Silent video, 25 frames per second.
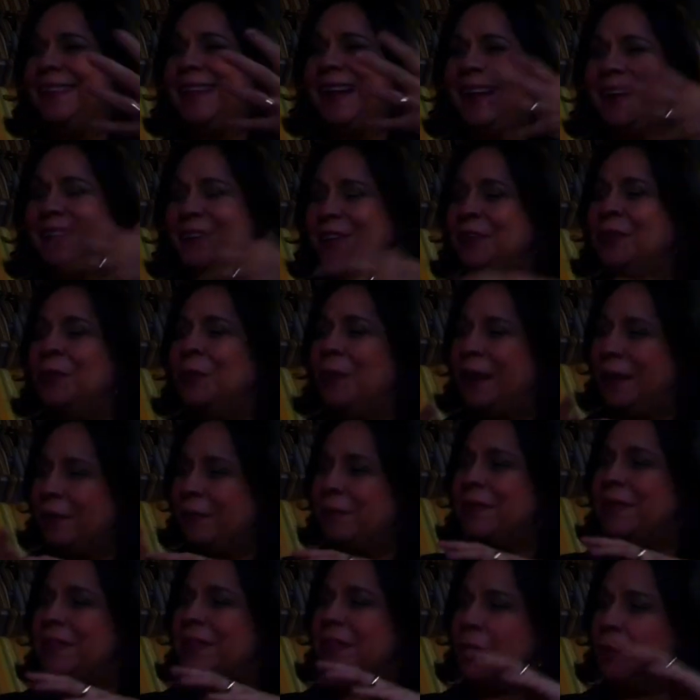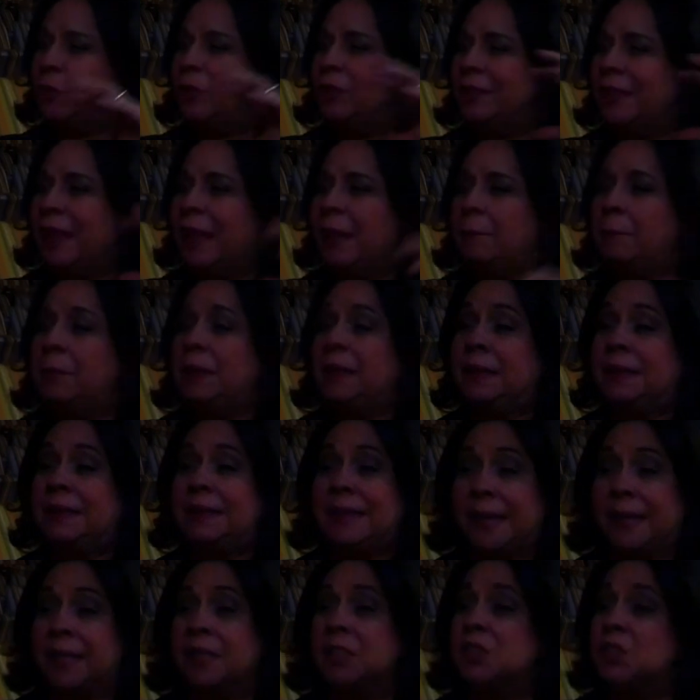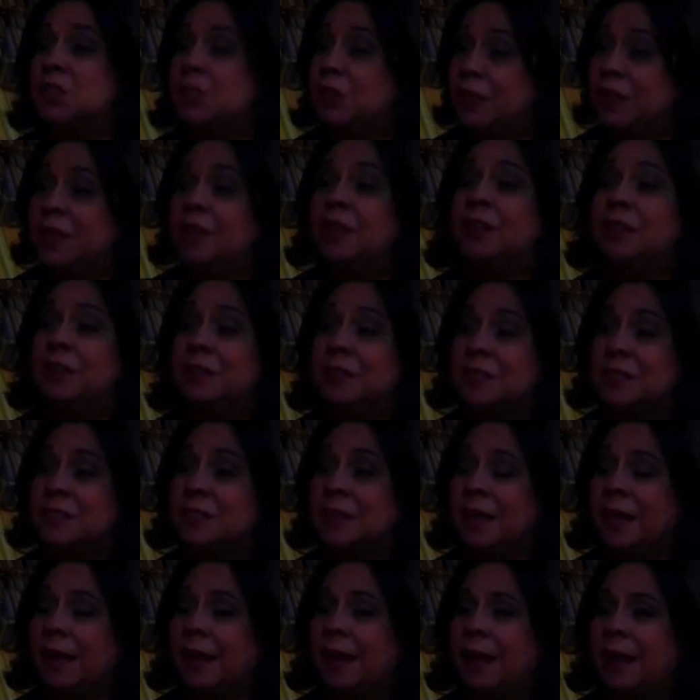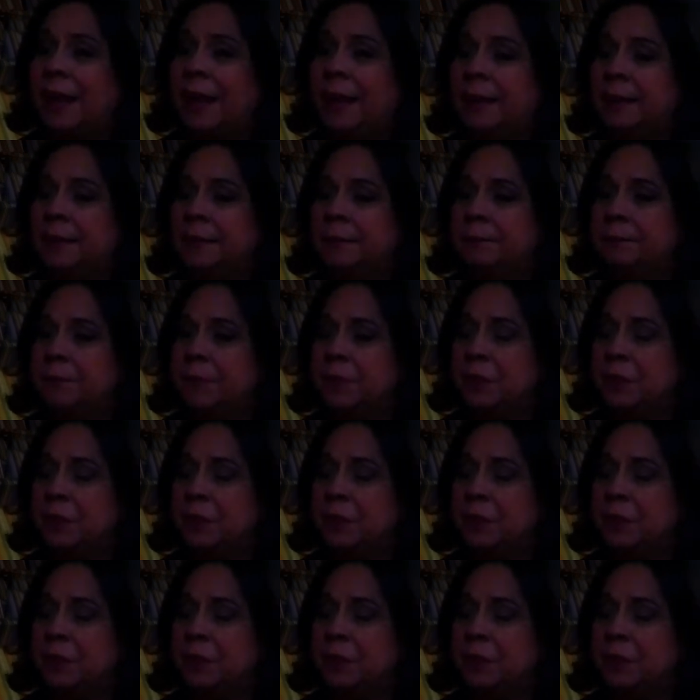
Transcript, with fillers: that, you know, everything of that, but it takes years and um,